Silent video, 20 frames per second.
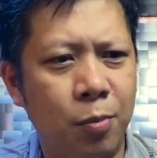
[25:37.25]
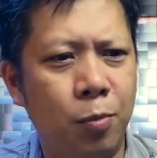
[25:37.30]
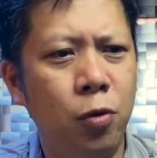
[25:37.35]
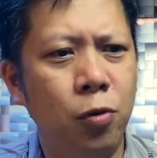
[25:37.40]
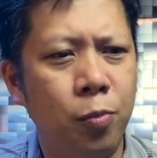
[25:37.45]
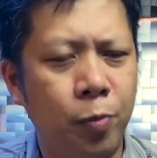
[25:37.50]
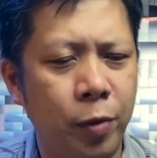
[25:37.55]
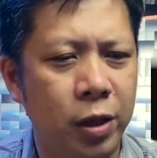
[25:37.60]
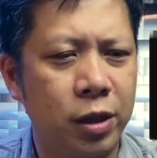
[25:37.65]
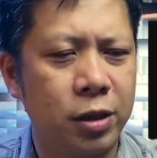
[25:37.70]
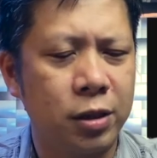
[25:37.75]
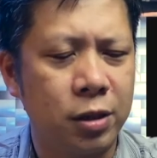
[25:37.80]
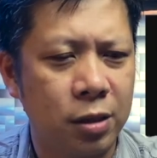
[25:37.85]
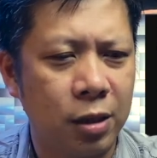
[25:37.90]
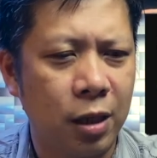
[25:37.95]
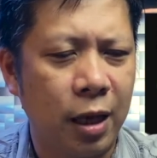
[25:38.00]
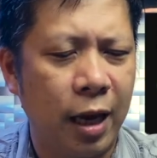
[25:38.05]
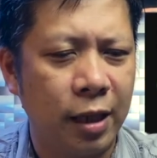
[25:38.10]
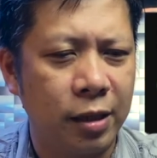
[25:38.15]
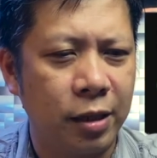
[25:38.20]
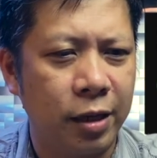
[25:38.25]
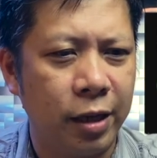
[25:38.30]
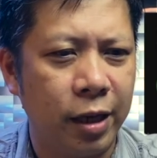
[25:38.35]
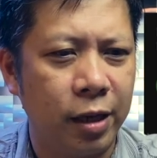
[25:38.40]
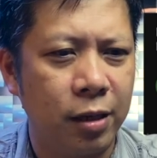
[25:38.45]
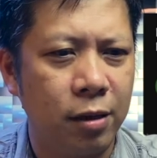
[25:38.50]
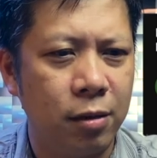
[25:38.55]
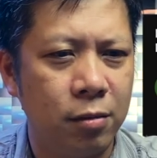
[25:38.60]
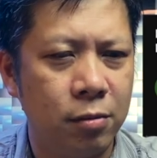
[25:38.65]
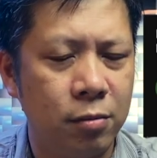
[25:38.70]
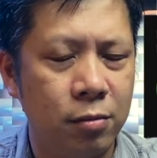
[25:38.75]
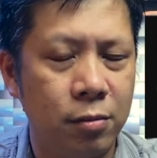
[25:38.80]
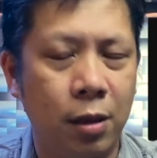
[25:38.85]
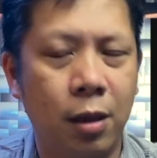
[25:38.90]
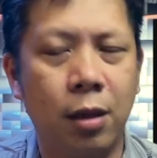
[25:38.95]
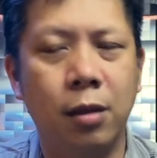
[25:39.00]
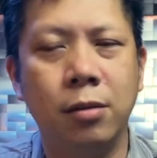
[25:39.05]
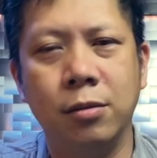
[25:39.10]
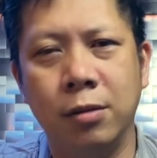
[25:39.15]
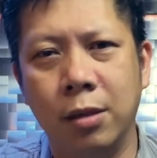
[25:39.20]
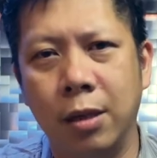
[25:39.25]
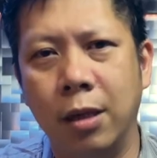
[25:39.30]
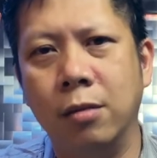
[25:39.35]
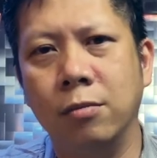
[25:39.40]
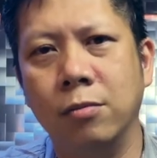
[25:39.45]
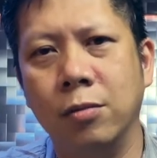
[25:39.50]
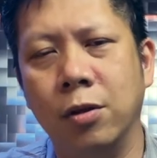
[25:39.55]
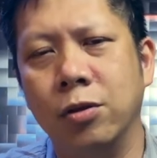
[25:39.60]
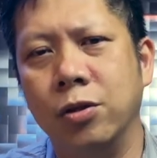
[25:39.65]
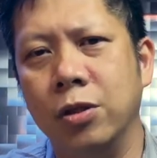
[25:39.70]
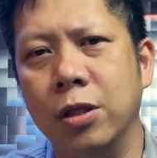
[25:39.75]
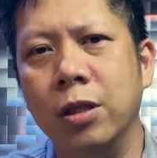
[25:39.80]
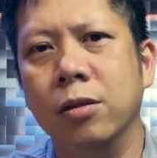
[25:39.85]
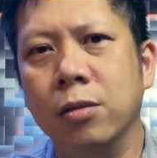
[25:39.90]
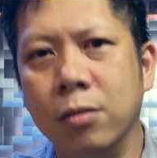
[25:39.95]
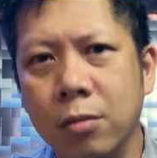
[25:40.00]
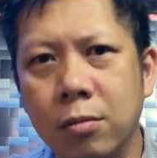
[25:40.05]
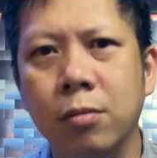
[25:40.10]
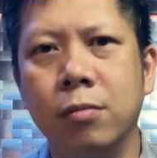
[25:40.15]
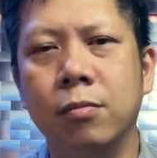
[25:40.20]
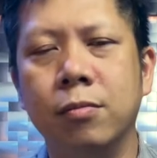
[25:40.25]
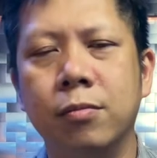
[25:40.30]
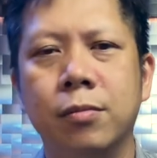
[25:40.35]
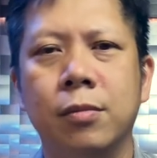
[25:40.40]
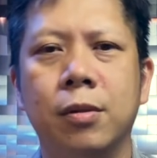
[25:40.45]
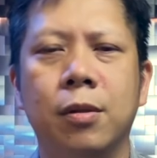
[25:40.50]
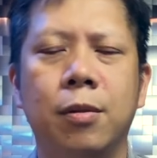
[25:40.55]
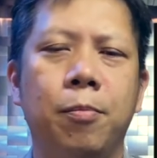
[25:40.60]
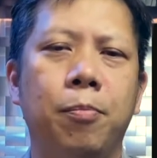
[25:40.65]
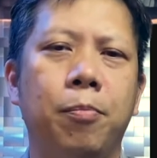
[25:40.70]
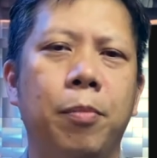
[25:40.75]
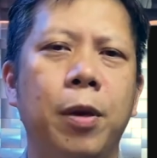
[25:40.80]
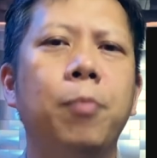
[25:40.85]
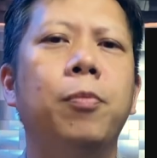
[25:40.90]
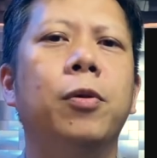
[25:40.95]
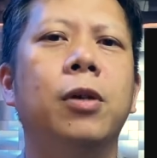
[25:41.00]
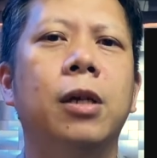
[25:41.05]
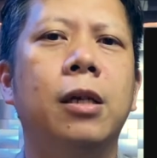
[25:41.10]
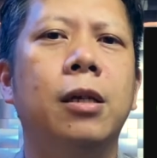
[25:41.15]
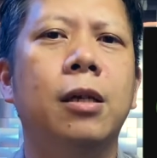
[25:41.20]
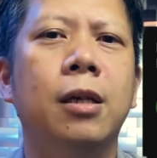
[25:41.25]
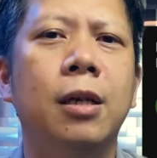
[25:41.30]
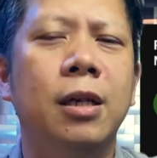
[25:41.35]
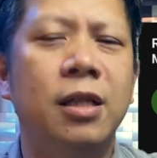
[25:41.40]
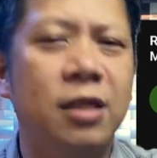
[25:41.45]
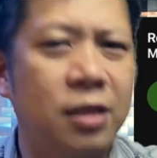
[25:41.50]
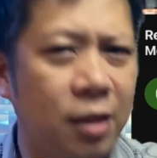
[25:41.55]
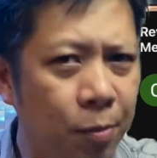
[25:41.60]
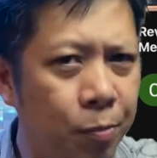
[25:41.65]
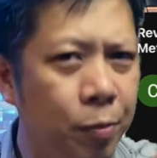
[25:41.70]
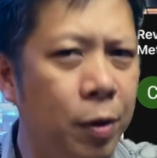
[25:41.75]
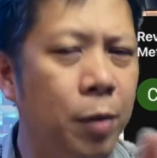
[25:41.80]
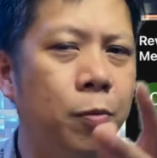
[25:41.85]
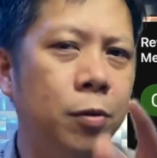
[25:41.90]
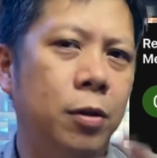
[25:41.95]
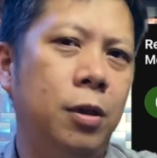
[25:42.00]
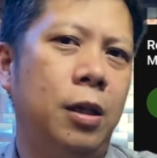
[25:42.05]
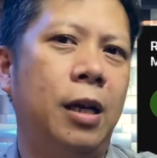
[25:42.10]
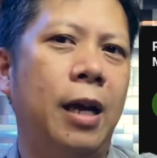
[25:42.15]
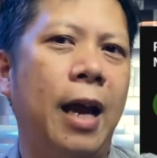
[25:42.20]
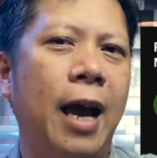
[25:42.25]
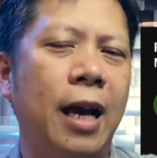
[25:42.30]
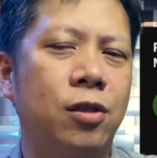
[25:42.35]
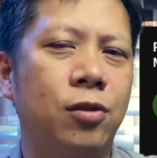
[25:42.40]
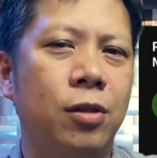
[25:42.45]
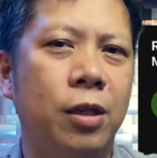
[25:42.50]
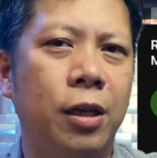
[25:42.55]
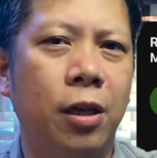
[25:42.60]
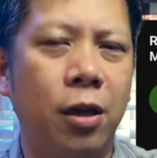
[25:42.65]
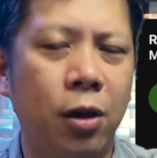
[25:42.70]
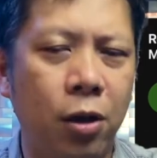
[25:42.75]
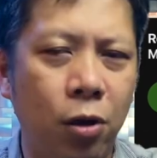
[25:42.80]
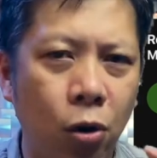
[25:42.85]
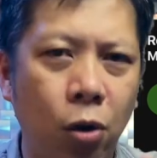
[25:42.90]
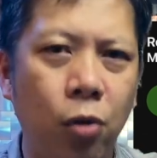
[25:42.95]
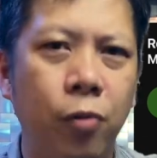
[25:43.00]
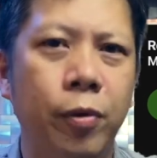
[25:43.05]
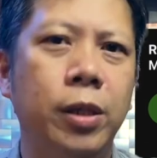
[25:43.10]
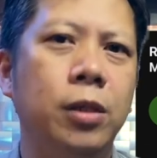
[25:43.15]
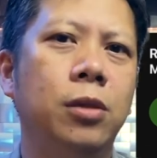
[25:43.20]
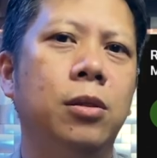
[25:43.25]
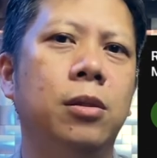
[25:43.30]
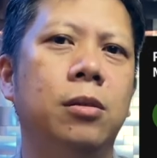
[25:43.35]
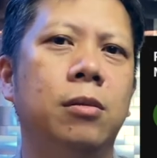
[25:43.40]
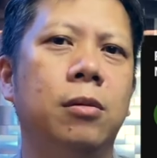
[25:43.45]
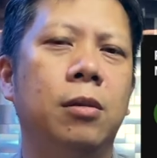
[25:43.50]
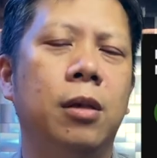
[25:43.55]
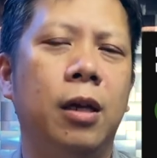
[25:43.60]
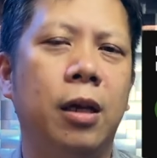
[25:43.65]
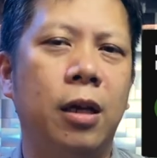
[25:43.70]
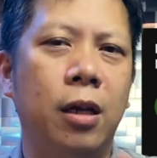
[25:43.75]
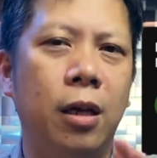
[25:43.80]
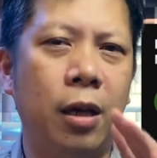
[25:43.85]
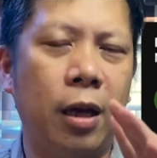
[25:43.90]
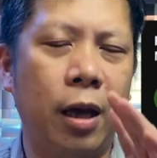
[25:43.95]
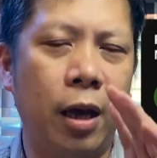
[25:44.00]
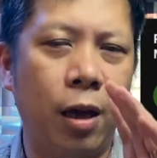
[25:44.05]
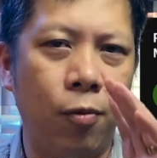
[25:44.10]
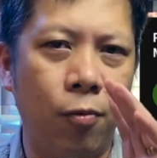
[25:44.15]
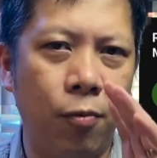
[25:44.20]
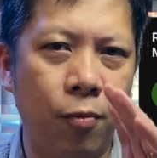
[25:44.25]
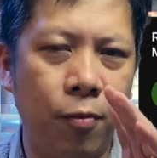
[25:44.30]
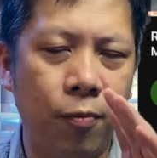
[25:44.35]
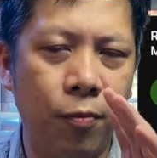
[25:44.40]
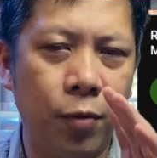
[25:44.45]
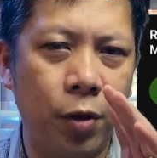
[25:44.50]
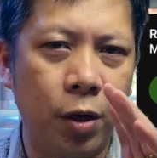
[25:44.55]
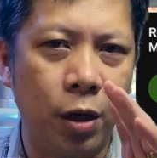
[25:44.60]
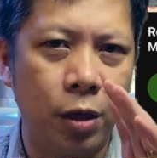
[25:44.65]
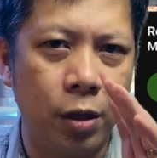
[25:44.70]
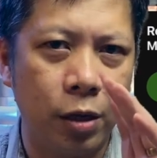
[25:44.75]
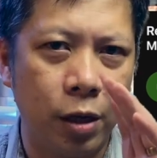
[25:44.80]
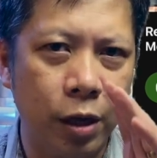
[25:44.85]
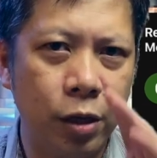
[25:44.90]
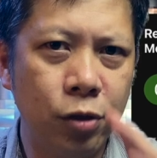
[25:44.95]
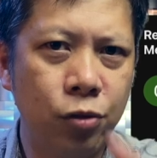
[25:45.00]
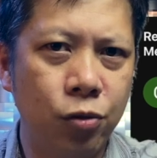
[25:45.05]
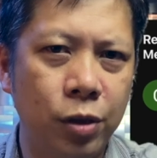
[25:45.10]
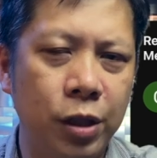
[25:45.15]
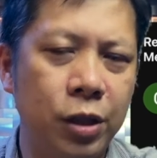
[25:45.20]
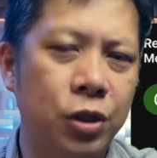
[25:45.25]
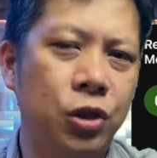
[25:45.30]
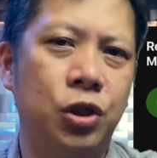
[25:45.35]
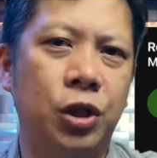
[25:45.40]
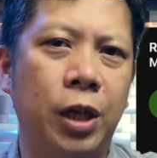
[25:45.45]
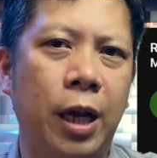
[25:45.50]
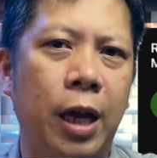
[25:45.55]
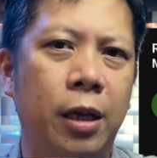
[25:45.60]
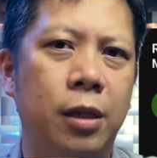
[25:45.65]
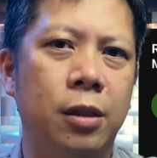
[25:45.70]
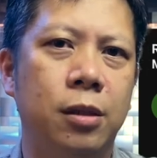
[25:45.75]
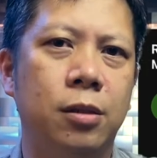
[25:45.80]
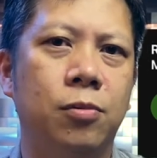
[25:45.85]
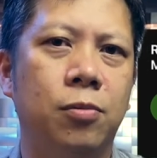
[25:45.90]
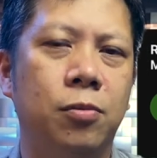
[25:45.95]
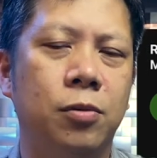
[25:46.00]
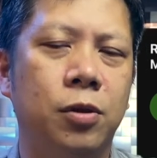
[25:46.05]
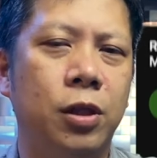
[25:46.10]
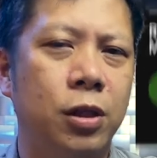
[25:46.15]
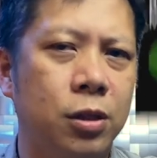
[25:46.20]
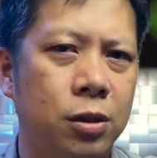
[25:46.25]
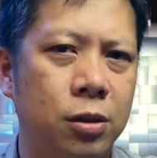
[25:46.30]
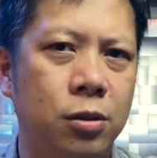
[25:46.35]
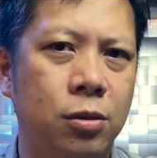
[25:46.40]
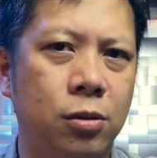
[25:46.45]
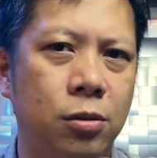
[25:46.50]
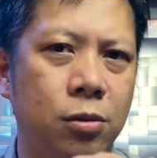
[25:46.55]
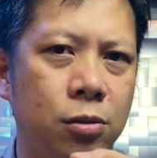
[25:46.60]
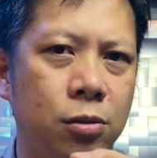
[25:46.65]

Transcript: bloopers at the end. See, people are, some people are actually going and uh, into this channel just